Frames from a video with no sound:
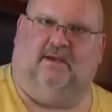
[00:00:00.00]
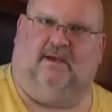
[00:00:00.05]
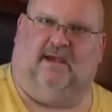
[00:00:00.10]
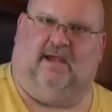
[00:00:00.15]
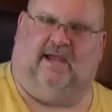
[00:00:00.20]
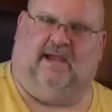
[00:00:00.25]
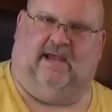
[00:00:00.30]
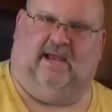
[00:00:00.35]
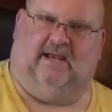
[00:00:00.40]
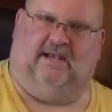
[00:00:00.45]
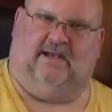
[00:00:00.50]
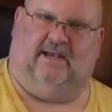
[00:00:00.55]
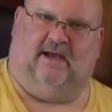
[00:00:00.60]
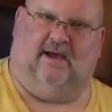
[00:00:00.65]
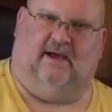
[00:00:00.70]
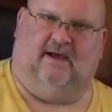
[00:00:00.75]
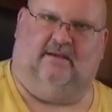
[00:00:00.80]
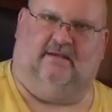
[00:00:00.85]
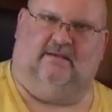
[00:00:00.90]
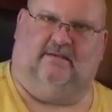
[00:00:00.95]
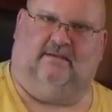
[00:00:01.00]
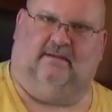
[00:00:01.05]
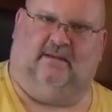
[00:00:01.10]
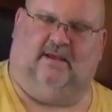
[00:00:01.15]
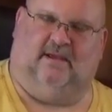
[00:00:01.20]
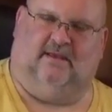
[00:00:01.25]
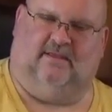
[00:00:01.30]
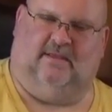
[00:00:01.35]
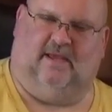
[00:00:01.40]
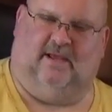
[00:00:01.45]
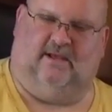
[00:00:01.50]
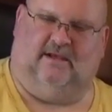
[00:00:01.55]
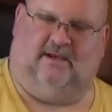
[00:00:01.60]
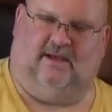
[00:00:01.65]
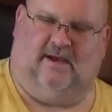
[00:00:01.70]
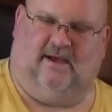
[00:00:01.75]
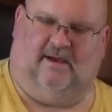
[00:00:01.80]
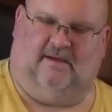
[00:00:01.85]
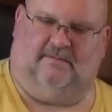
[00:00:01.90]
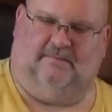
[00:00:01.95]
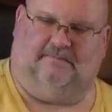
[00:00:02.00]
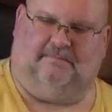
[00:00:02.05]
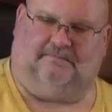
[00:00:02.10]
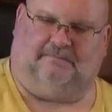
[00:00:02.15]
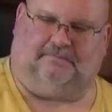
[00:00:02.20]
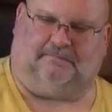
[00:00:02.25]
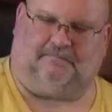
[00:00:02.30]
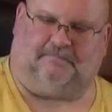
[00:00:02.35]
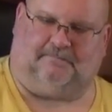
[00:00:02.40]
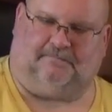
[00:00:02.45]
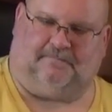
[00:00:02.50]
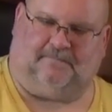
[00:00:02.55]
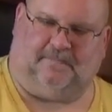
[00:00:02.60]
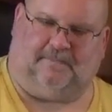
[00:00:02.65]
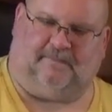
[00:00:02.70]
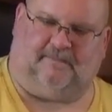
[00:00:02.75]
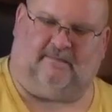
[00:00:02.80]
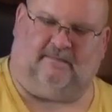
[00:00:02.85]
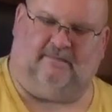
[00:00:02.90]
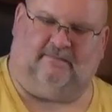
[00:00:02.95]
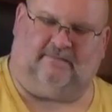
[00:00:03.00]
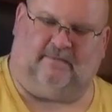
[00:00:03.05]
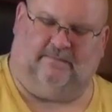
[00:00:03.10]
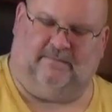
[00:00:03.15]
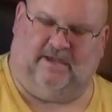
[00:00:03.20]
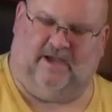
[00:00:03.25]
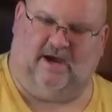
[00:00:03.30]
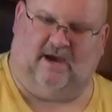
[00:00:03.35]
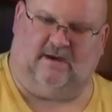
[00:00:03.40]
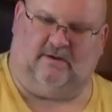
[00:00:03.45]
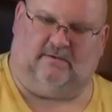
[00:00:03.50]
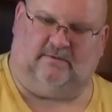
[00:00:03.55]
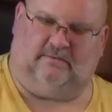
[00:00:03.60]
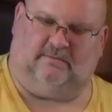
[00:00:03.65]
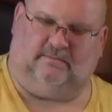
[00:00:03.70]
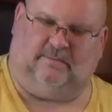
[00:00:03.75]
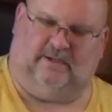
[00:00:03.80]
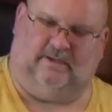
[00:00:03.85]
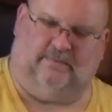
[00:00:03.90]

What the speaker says: and then from there we